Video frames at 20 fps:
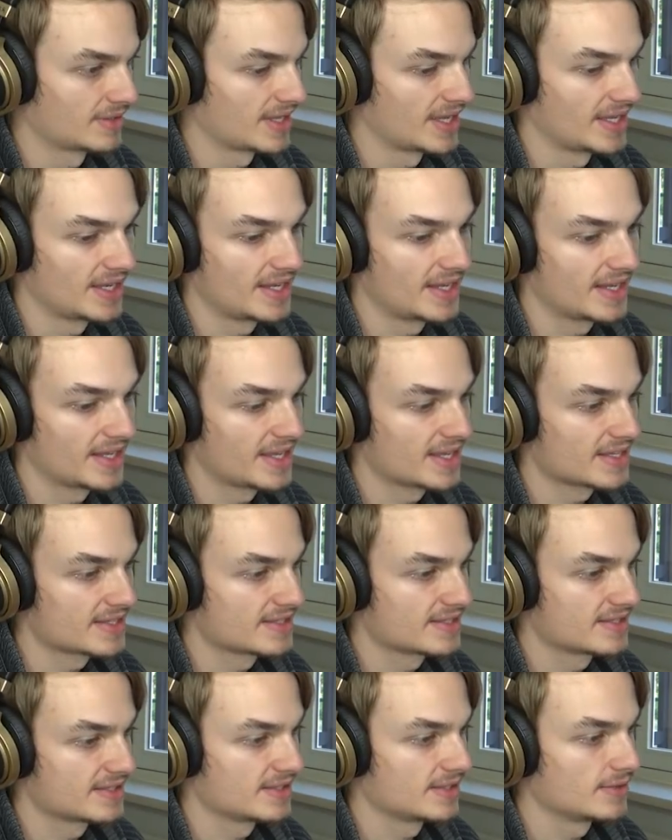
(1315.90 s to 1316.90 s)
Okay, then I
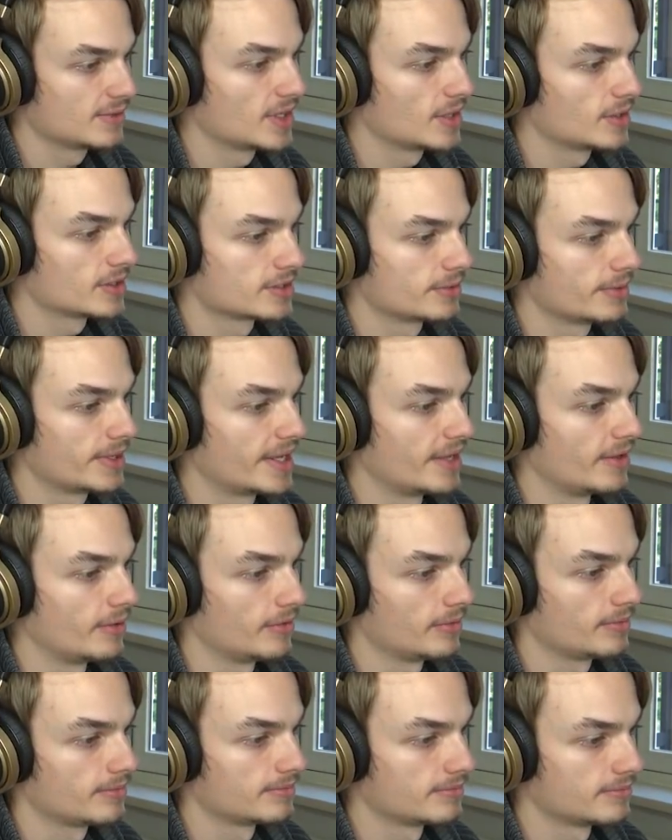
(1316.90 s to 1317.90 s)
guess you go as
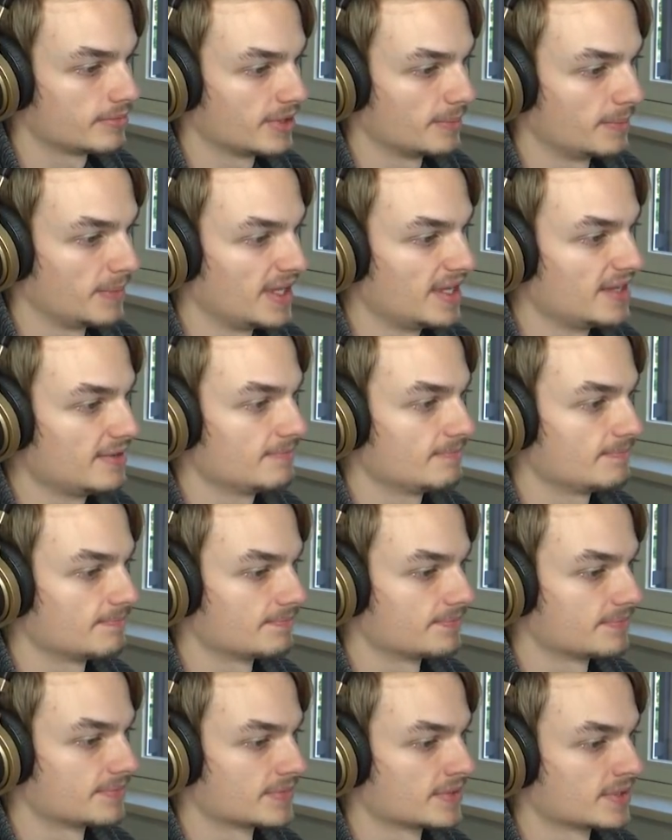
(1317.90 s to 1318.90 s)
well with me.
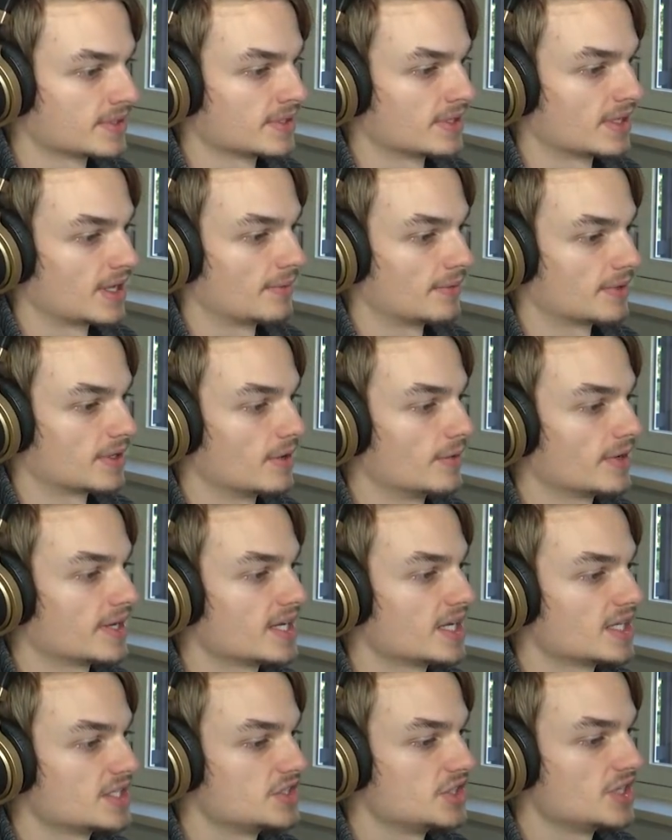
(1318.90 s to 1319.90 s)
We're
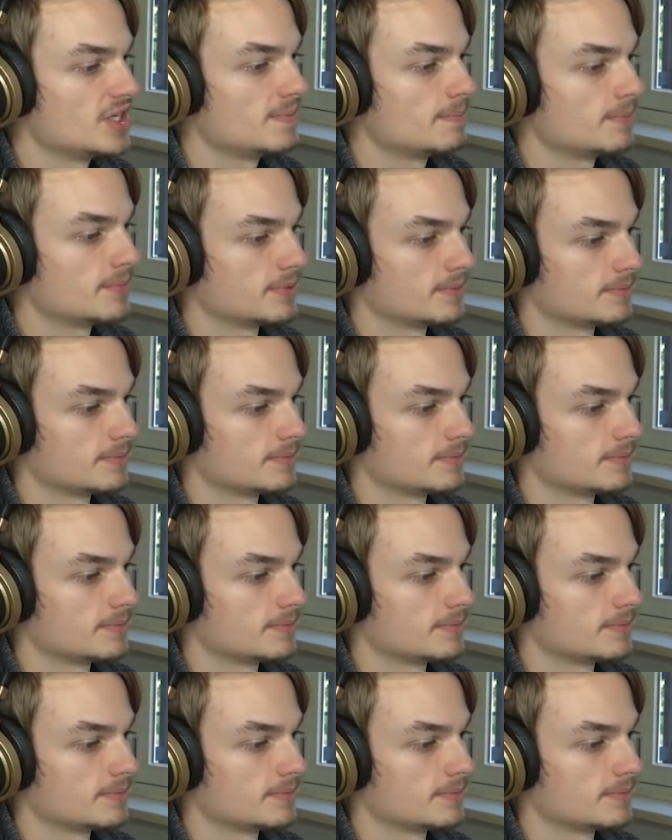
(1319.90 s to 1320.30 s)
going in a jeep.